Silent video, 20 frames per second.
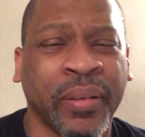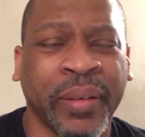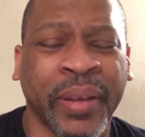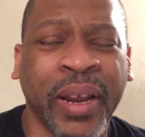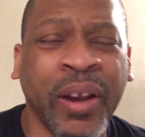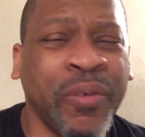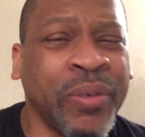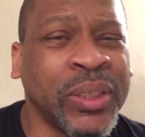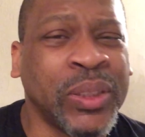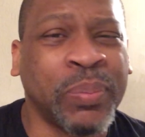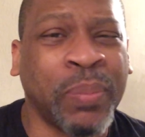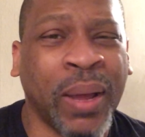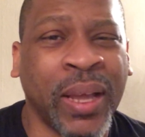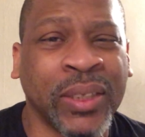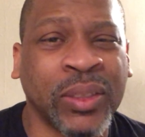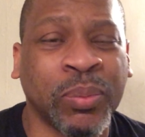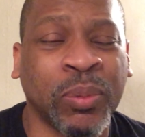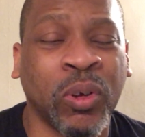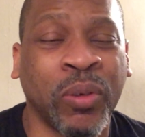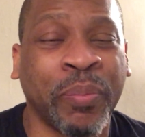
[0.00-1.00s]

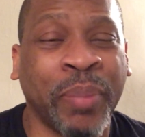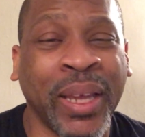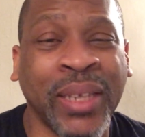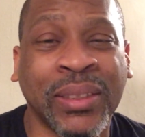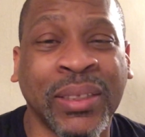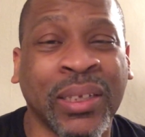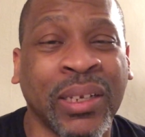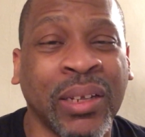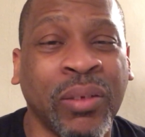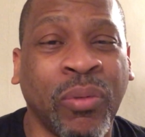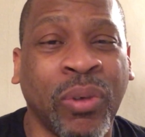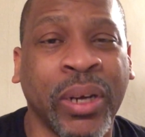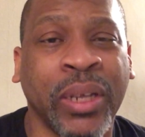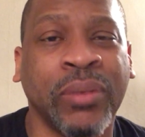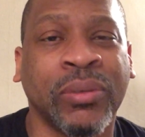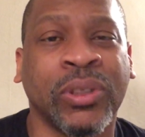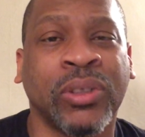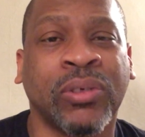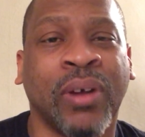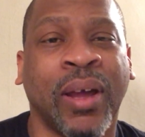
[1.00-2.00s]
Irresponsible, and basically what he
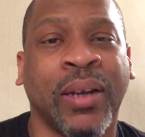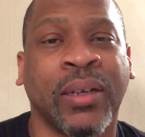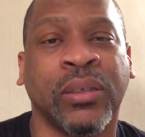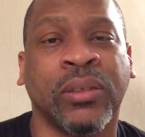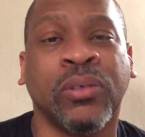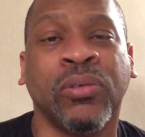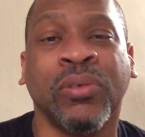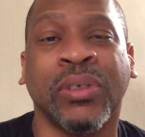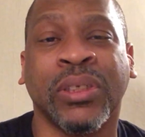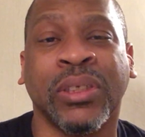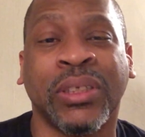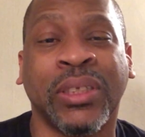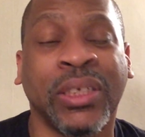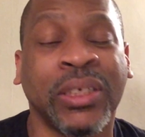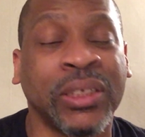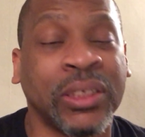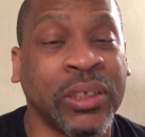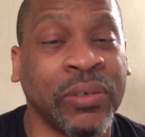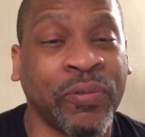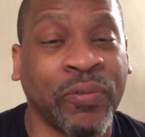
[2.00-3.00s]
was trying to do is
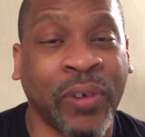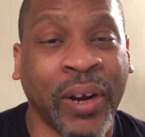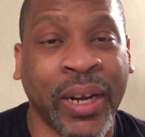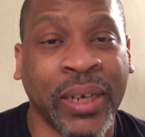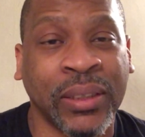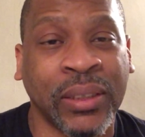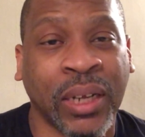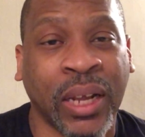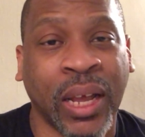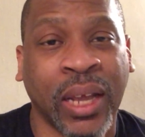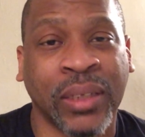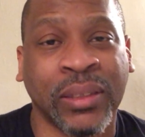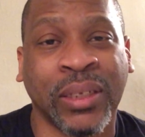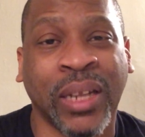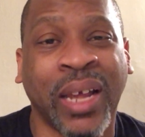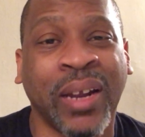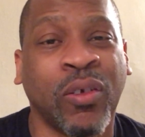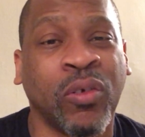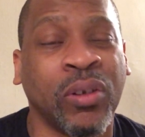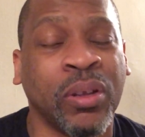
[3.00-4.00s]
disenfranchise
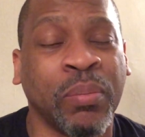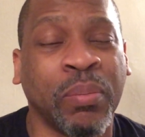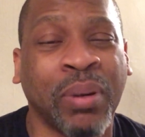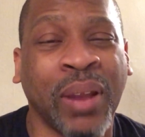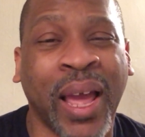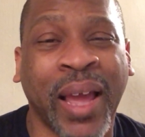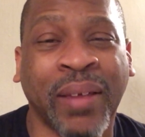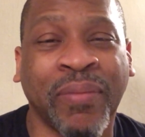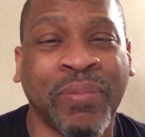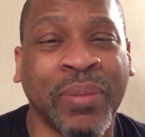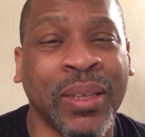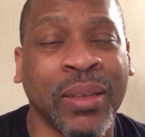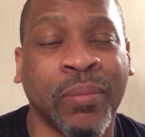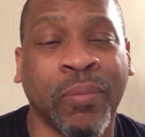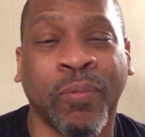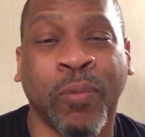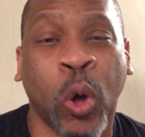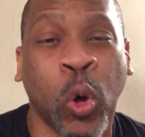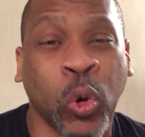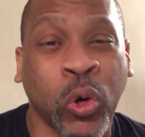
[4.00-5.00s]
not only black
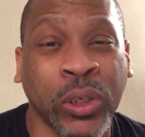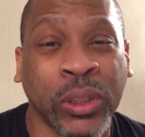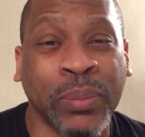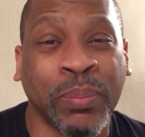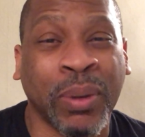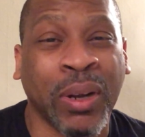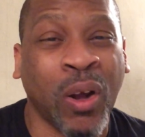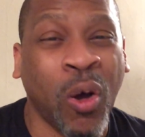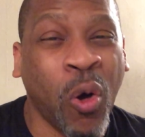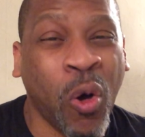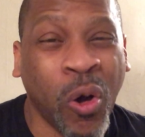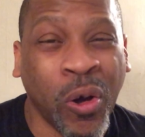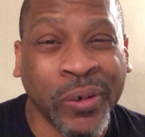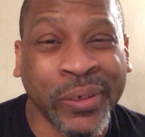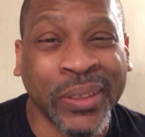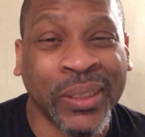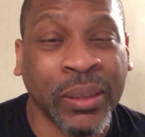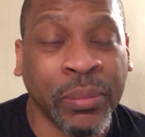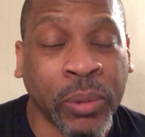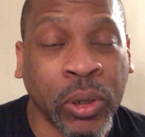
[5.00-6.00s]
voters, but all
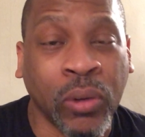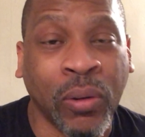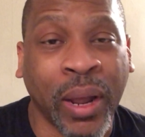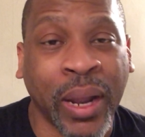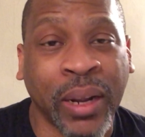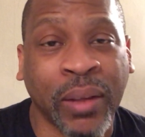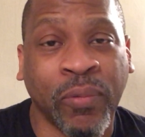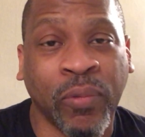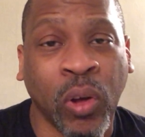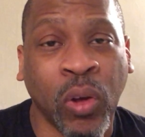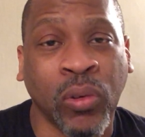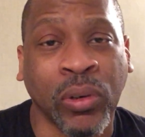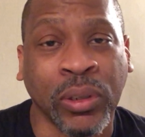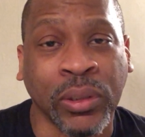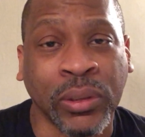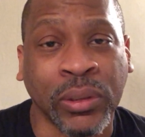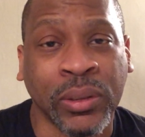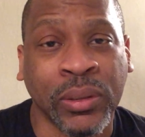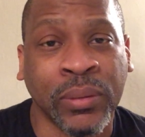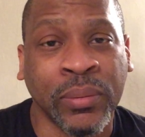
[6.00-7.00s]
Democratic
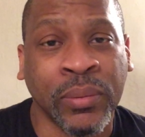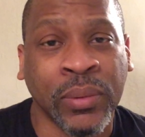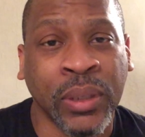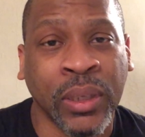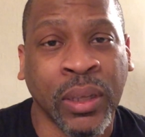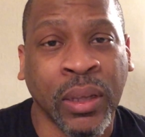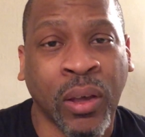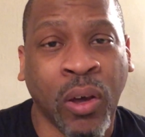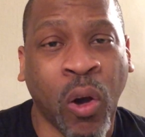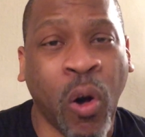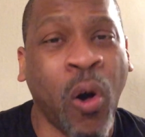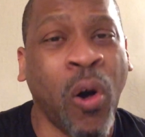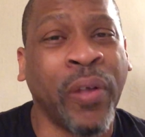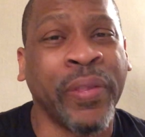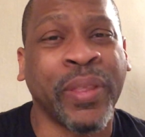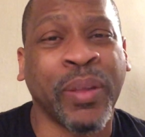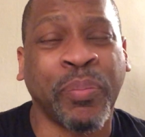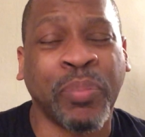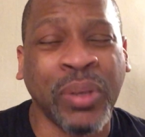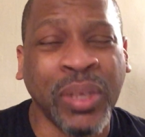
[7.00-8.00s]
voters, all
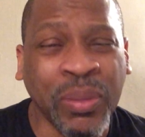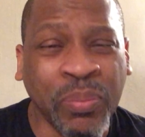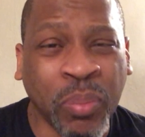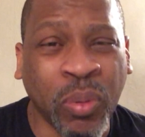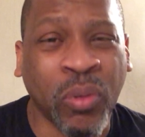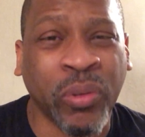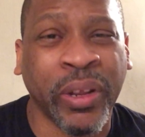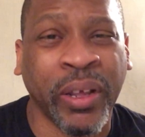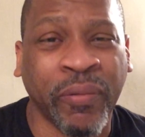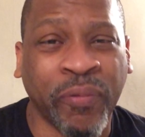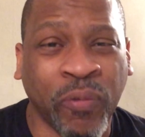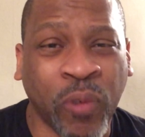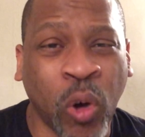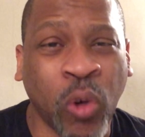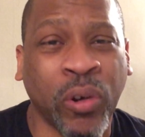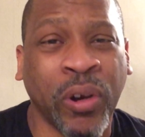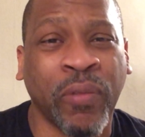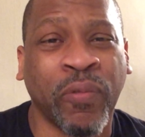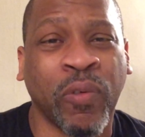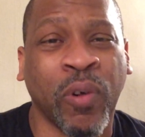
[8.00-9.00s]
the people that
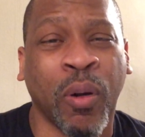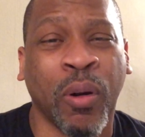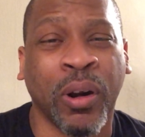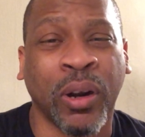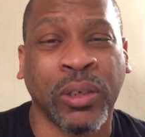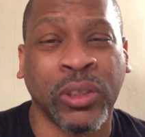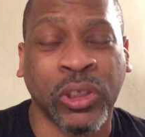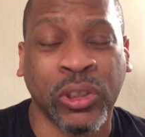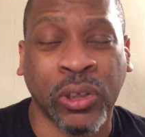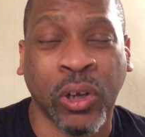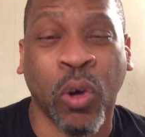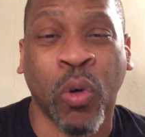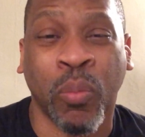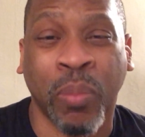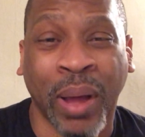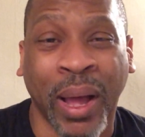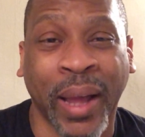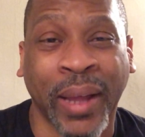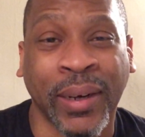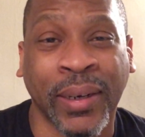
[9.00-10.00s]
voted for Joe
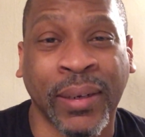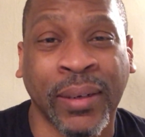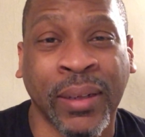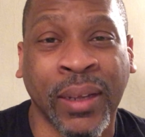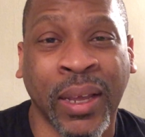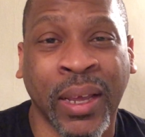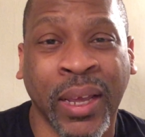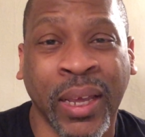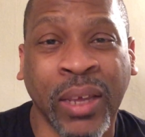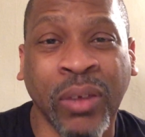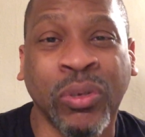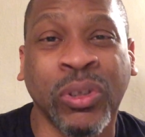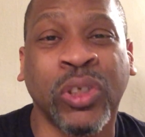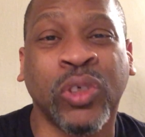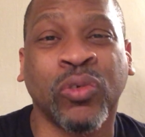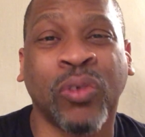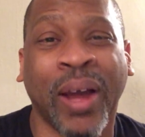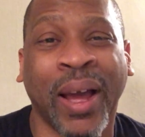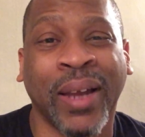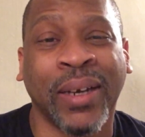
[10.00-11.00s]
Biden. He was
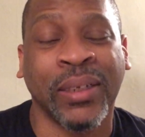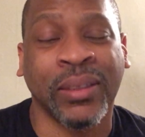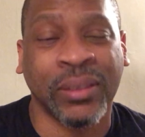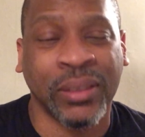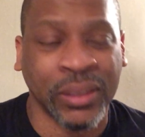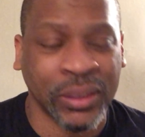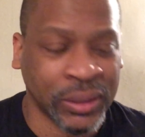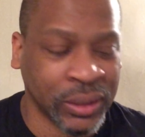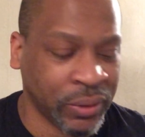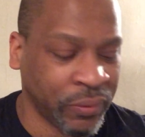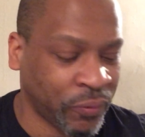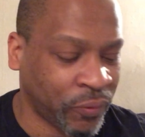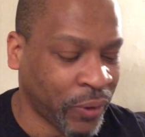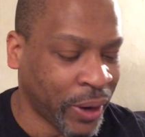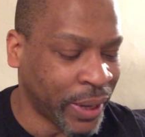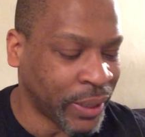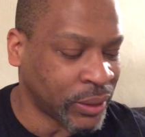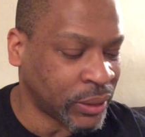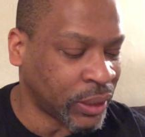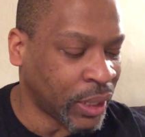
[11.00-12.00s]
trying to
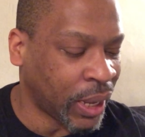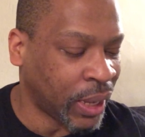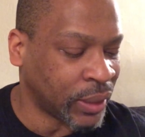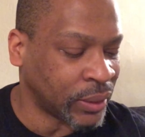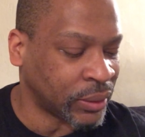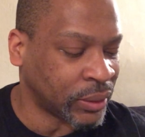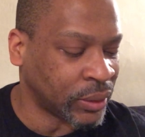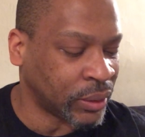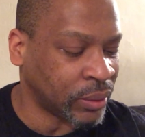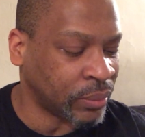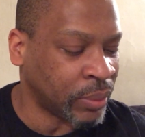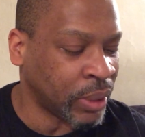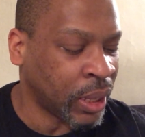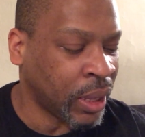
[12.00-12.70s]
disenfranchise them